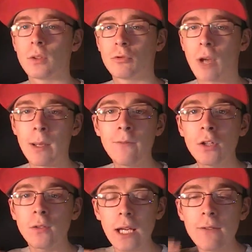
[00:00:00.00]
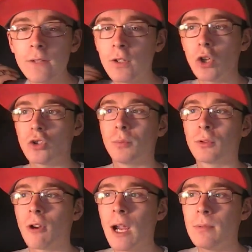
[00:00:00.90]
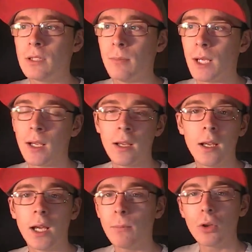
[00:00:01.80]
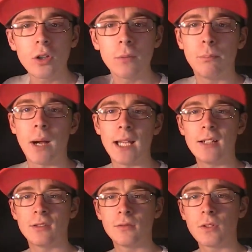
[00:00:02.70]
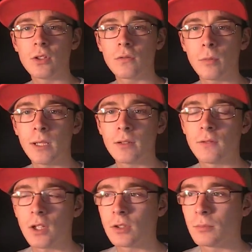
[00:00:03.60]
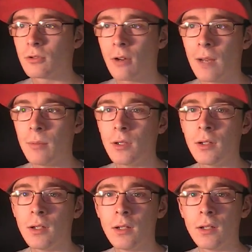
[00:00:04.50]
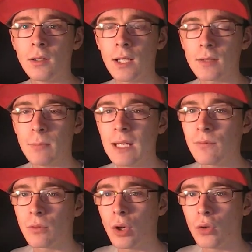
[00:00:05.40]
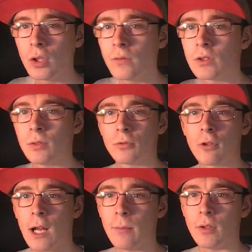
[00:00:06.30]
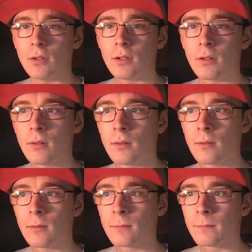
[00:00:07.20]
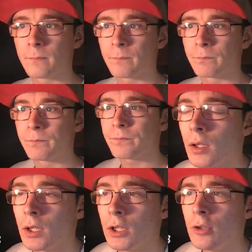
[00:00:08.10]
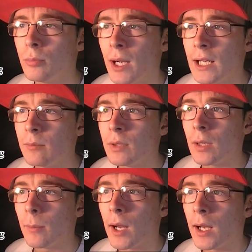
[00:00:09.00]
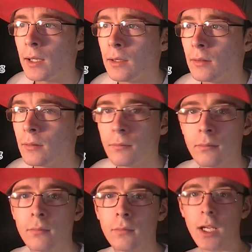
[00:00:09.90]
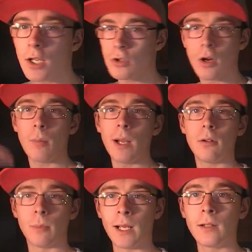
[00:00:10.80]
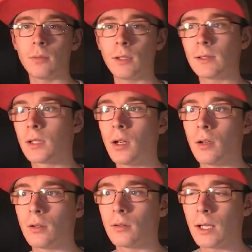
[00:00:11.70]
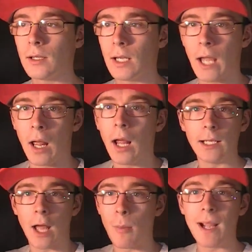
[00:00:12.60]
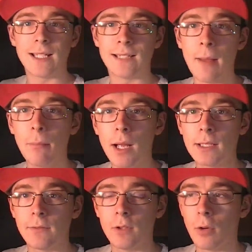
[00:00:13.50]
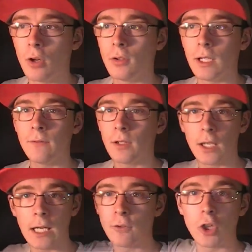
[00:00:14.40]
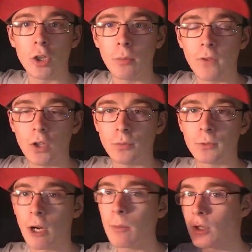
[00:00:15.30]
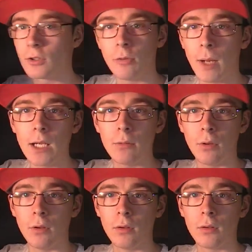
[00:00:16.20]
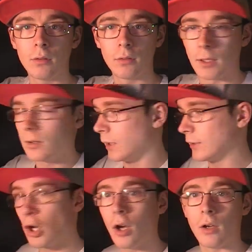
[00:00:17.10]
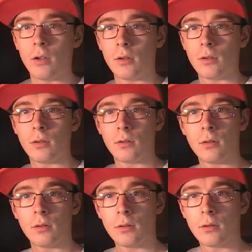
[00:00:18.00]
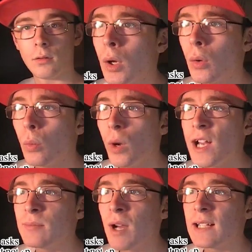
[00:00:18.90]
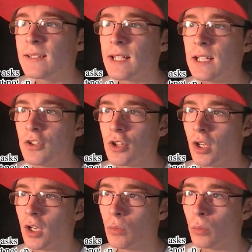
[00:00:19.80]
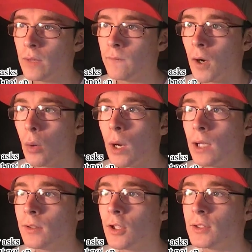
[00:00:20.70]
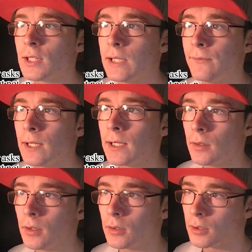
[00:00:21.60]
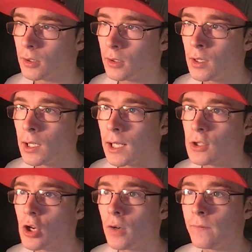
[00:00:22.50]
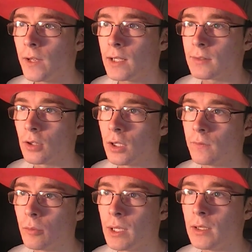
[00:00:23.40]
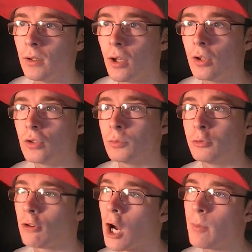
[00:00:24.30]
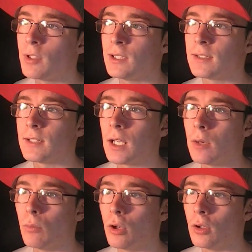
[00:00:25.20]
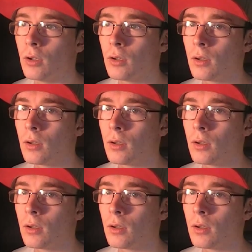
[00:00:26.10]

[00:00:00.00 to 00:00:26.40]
subscriber, even if you're not subscribed to me, I'm not going to buy you something just for being this first subscriber. That's mean for all the other subscribers. Are you buying me a pint? Yeah, sure, I'll buy you a pint. Come on, let's go. Like, I'll buy you 10 pints if you want. Even though you're not my first subscriber, I'll still buy you one. Like, let's go. Where's my t-shirt with your WellKnownTV logo and your face on it for being a loyal subscriber since day one?